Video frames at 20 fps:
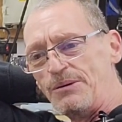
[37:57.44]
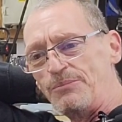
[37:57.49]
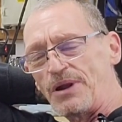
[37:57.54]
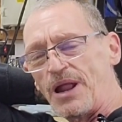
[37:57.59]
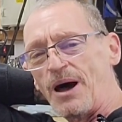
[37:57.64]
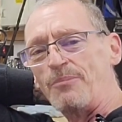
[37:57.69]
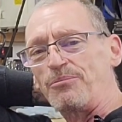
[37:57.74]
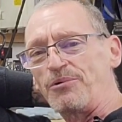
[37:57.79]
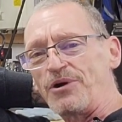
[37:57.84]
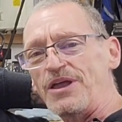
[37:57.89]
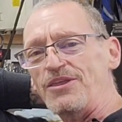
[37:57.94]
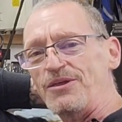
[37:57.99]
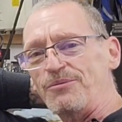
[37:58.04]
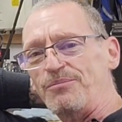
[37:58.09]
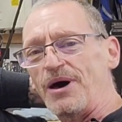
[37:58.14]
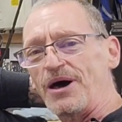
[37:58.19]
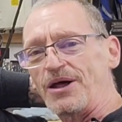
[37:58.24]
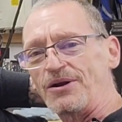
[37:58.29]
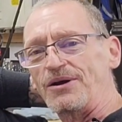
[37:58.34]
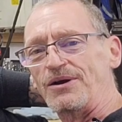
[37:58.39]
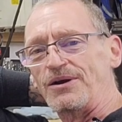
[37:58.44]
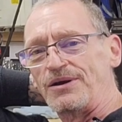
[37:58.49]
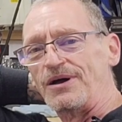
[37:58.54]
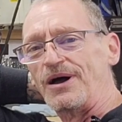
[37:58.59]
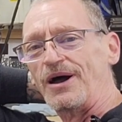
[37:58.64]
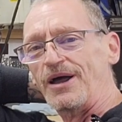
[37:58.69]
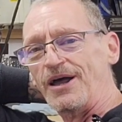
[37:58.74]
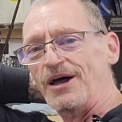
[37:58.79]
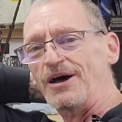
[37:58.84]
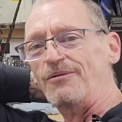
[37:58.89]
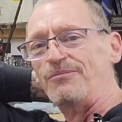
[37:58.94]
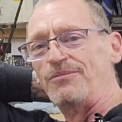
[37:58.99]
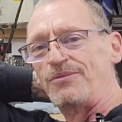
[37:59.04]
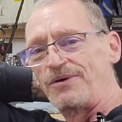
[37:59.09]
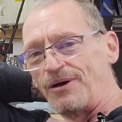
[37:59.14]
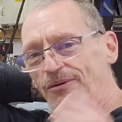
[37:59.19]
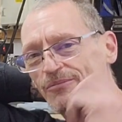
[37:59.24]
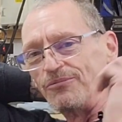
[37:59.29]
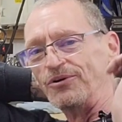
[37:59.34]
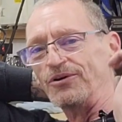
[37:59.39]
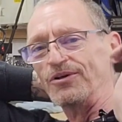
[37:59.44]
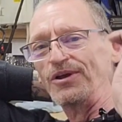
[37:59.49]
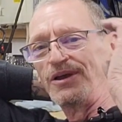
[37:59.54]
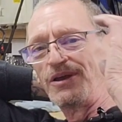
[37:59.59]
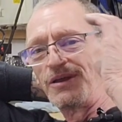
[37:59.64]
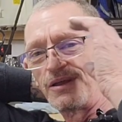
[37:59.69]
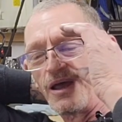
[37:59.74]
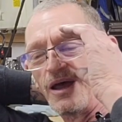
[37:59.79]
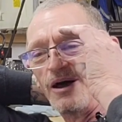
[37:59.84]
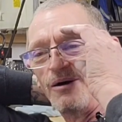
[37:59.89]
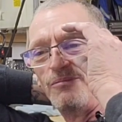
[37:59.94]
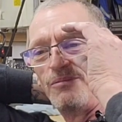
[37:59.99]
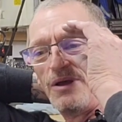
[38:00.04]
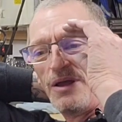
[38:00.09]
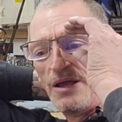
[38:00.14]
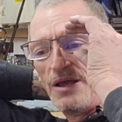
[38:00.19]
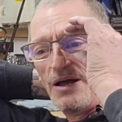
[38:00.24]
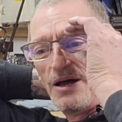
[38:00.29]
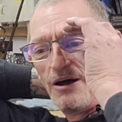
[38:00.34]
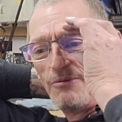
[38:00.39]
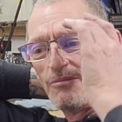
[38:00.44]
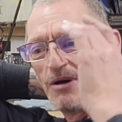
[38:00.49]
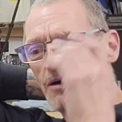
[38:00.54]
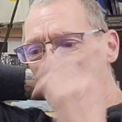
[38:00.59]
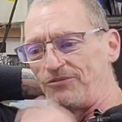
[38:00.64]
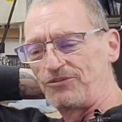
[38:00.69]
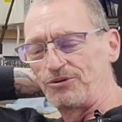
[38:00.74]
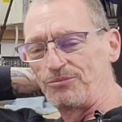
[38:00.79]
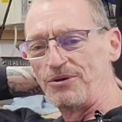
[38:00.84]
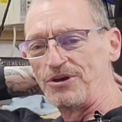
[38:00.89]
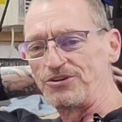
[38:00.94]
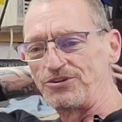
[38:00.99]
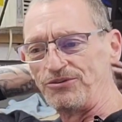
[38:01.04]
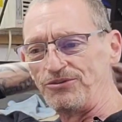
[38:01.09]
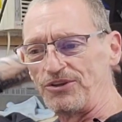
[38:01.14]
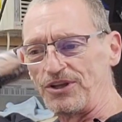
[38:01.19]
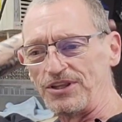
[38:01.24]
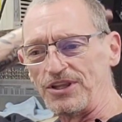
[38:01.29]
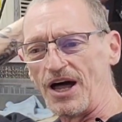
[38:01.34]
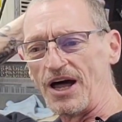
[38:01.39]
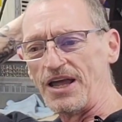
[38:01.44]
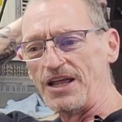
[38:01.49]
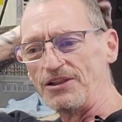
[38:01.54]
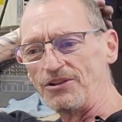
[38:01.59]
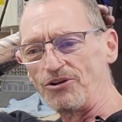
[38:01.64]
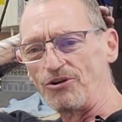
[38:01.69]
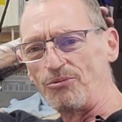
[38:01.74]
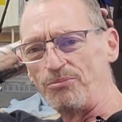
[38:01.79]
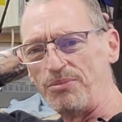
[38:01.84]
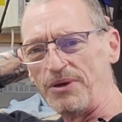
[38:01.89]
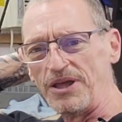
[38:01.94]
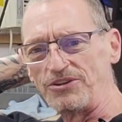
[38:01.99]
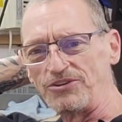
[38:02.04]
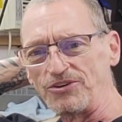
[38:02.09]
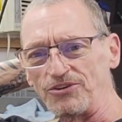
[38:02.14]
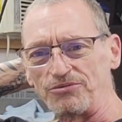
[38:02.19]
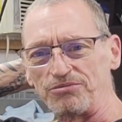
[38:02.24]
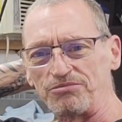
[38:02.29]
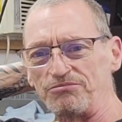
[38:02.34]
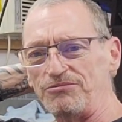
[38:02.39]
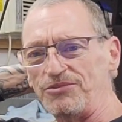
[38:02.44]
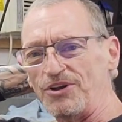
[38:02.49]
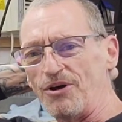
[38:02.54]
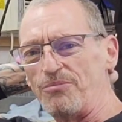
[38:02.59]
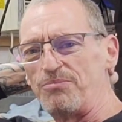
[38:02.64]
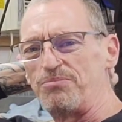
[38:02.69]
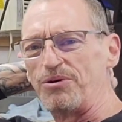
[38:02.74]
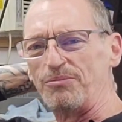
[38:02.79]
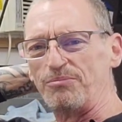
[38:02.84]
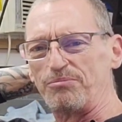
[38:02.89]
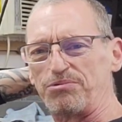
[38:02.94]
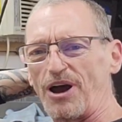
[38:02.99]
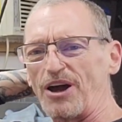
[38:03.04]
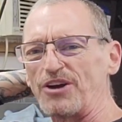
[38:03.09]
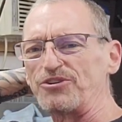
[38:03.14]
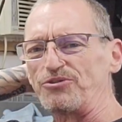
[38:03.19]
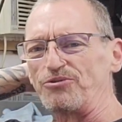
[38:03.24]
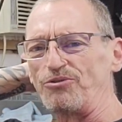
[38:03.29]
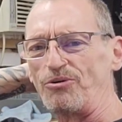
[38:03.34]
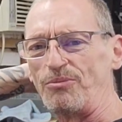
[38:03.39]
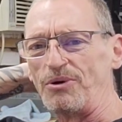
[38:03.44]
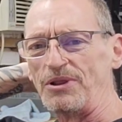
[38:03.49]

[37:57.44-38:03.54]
But I'm breathing better. I'm really am. I'm having some issues at night a little bit, just putting pressure